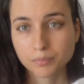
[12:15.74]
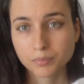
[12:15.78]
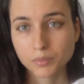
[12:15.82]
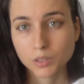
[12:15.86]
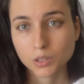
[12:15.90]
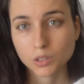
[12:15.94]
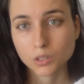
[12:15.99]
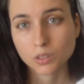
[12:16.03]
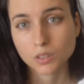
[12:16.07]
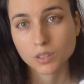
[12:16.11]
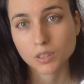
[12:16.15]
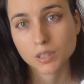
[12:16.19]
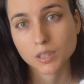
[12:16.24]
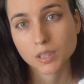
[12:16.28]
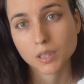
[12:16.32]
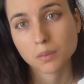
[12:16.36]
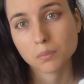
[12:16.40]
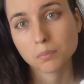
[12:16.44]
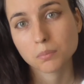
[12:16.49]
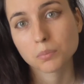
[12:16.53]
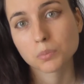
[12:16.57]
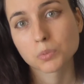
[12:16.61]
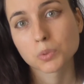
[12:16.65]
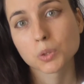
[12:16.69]
So the
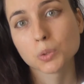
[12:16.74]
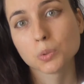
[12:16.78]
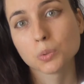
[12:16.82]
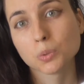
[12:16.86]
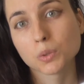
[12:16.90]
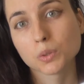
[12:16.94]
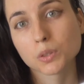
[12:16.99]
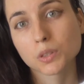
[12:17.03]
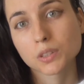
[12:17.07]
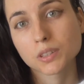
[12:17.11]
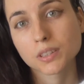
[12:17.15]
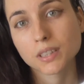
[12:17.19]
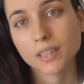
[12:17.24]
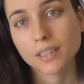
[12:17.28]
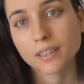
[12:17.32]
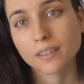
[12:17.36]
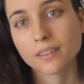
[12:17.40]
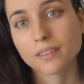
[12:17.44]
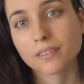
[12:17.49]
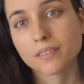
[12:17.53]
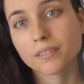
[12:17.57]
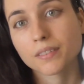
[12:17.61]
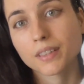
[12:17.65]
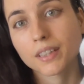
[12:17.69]
same rule. You're saying
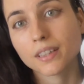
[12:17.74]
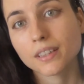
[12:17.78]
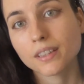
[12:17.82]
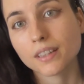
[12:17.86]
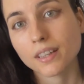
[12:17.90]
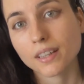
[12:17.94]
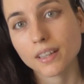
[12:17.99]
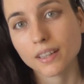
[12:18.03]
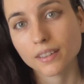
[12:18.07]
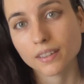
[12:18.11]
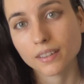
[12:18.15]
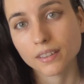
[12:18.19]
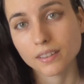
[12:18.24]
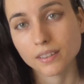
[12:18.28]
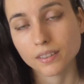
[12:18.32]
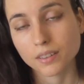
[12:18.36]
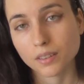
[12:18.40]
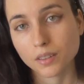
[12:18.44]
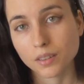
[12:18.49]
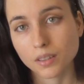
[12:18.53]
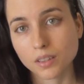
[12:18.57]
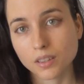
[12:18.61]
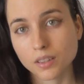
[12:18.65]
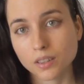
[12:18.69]
3, and then
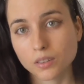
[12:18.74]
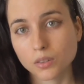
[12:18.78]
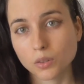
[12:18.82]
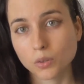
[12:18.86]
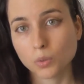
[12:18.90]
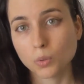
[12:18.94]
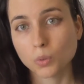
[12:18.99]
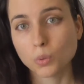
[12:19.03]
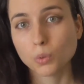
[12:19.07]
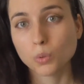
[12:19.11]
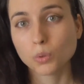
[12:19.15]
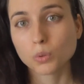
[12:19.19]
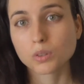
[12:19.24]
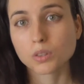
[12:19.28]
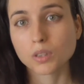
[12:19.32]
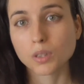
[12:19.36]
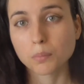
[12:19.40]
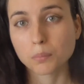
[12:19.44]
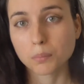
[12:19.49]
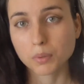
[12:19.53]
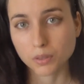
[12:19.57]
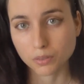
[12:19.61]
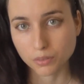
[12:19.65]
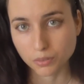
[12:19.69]
the old
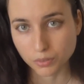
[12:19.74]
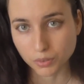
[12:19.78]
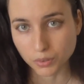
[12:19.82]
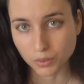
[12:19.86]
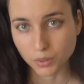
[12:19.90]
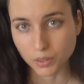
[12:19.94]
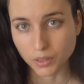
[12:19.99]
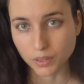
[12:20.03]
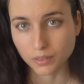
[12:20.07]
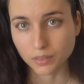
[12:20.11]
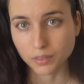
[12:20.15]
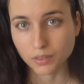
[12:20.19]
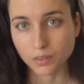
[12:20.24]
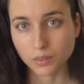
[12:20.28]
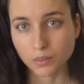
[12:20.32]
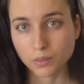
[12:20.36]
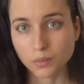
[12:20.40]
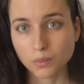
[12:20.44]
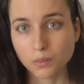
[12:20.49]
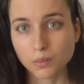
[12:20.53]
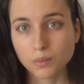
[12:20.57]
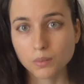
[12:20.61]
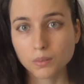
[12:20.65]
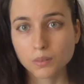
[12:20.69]
number for the
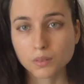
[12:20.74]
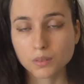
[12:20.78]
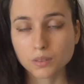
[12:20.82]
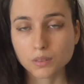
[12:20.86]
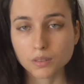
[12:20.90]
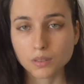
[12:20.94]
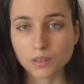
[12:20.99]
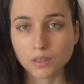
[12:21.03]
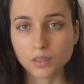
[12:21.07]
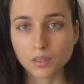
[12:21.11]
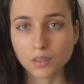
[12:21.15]
old